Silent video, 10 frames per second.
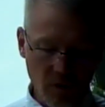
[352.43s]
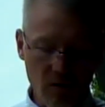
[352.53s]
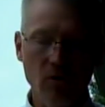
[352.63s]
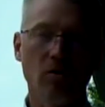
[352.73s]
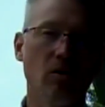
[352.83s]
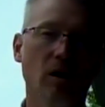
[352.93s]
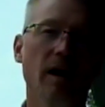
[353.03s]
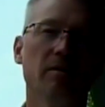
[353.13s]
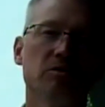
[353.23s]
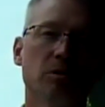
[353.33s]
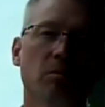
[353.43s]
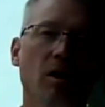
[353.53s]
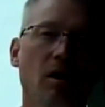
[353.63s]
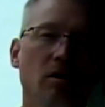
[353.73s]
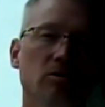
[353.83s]
that you're going to have some
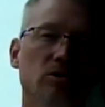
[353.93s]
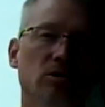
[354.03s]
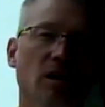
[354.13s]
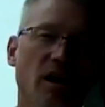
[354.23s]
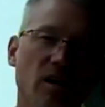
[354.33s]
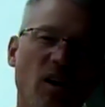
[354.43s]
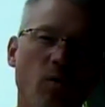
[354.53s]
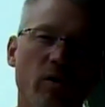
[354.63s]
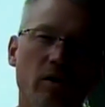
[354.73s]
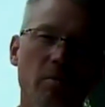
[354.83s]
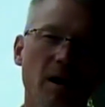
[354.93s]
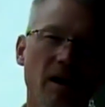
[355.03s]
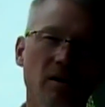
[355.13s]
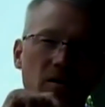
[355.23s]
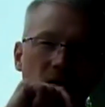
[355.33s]
loss and not worry
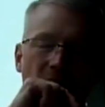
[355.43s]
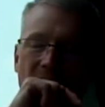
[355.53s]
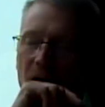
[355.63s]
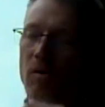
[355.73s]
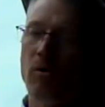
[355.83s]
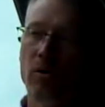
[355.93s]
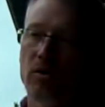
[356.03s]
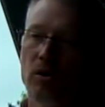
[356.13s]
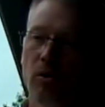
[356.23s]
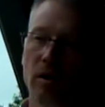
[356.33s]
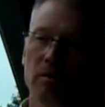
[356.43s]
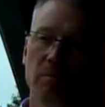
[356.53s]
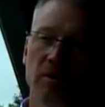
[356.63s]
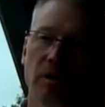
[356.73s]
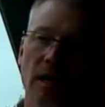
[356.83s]
about it, or you can
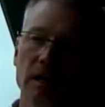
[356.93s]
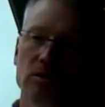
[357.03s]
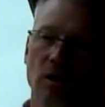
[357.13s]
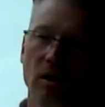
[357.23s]
put the nets